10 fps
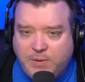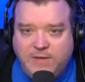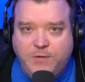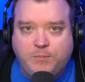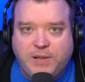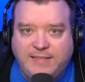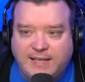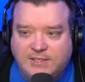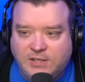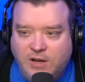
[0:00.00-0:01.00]
believe you played
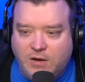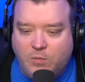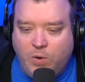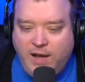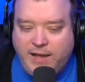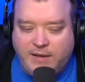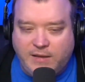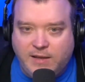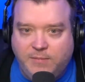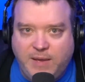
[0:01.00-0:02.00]
that song. Why?
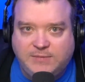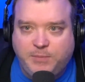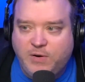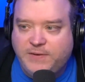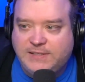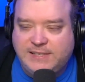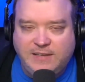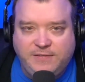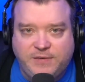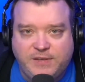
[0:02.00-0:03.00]
It makes perfect
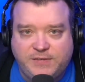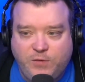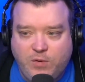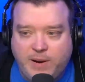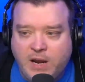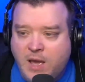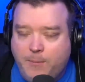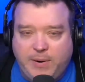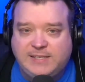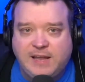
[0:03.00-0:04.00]
sense for this format,
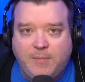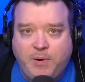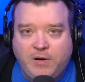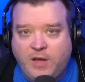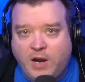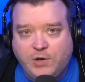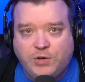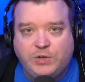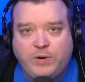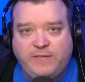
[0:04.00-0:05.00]
but it's not part of the
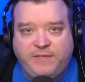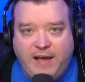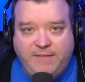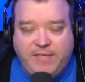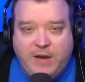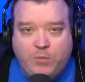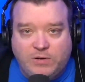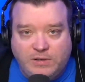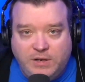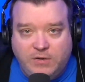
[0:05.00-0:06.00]
125 that were
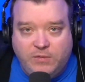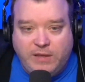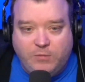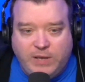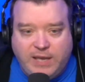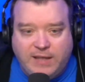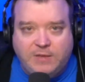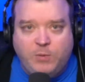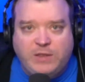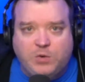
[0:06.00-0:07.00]
you know that we
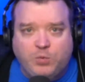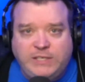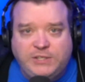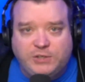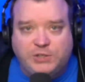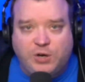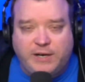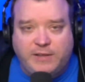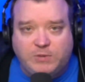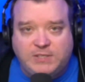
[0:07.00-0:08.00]
got we had the research
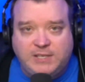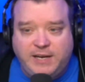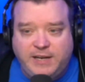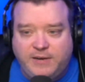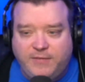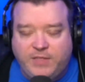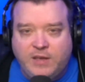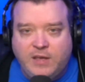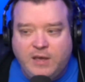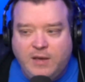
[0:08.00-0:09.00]
on and that were studied and everything.
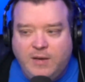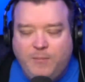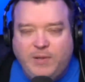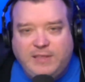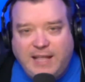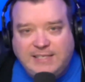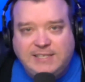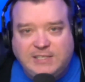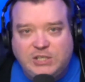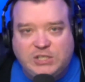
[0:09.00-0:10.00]
But that's
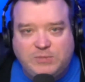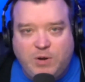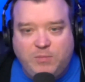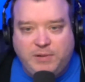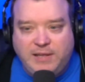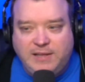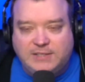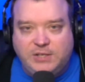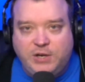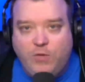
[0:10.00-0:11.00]
such a small
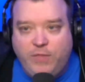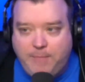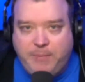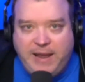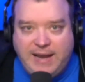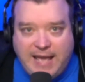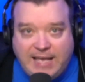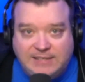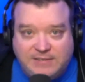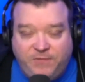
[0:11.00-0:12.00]
playlist. You know that band
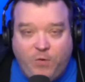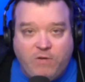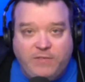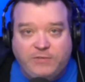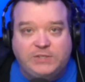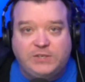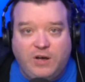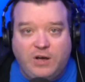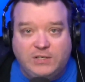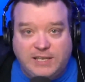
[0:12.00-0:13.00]
has four other
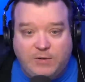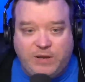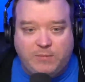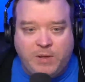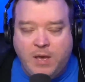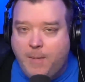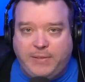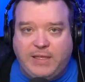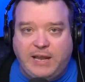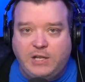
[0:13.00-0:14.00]
songs that we could,
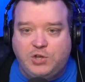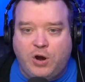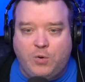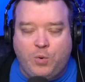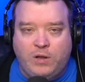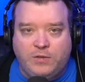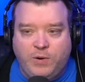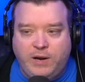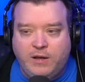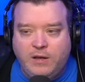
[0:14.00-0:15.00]
but they didn't chart well on the
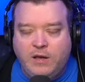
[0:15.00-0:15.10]
radio.